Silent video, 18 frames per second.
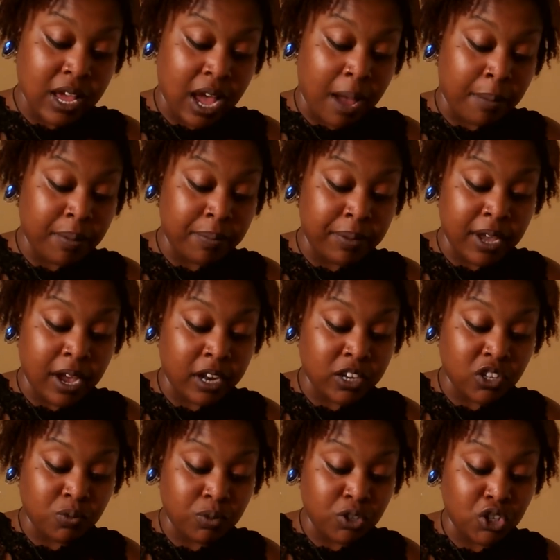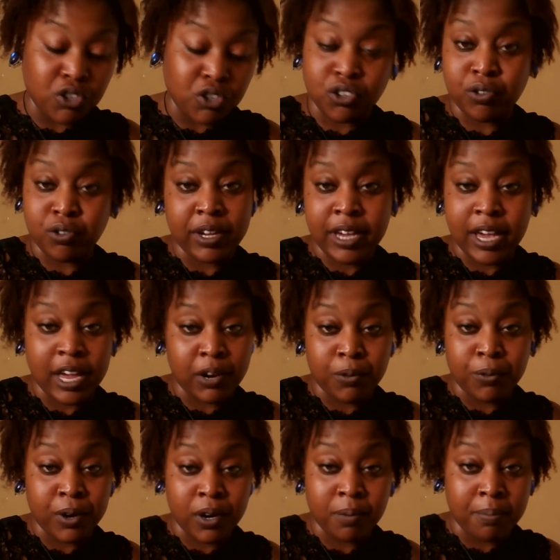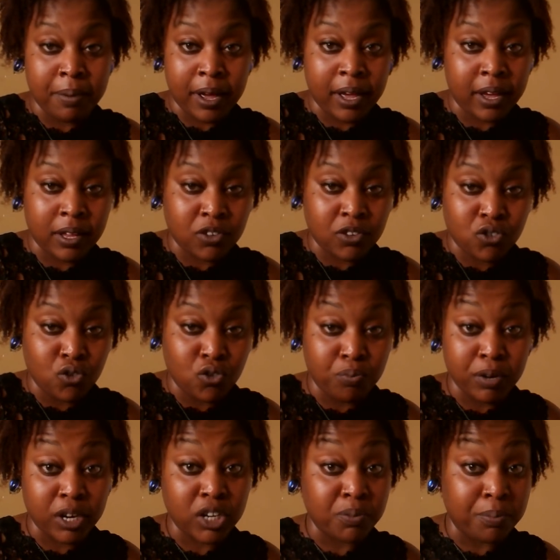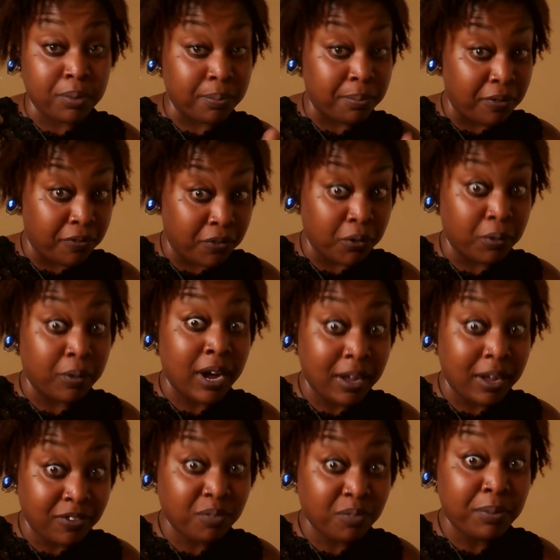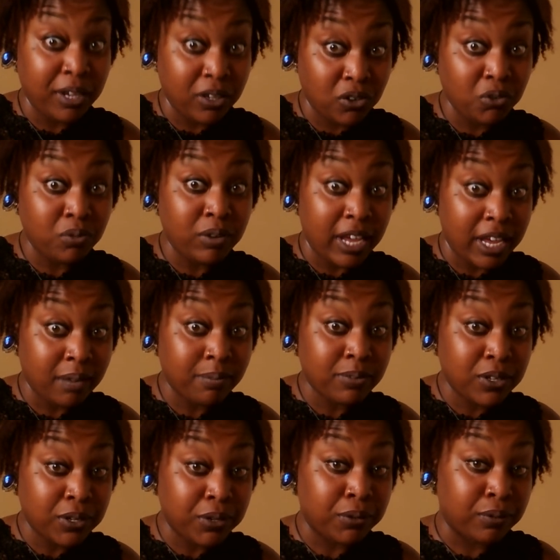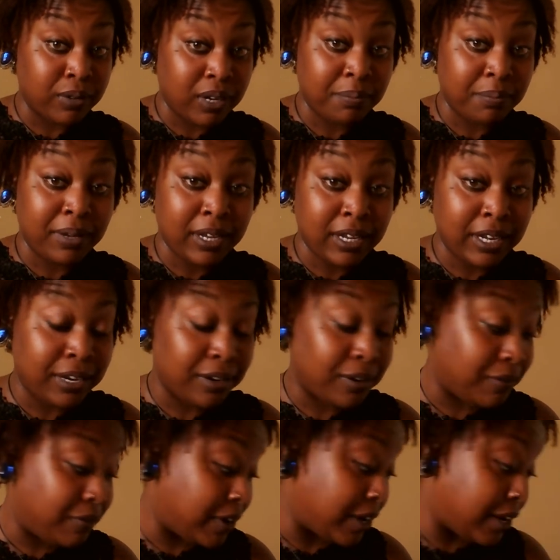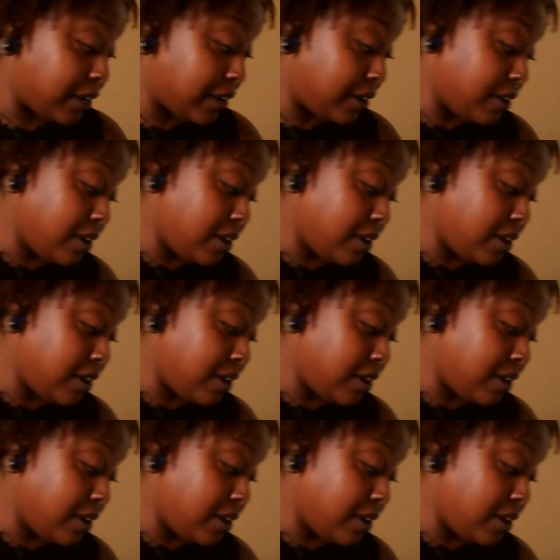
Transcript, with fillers: I'm going to be honest with you, you ain't got to worry about it too much. But before I speak too damn soon, let me clarify.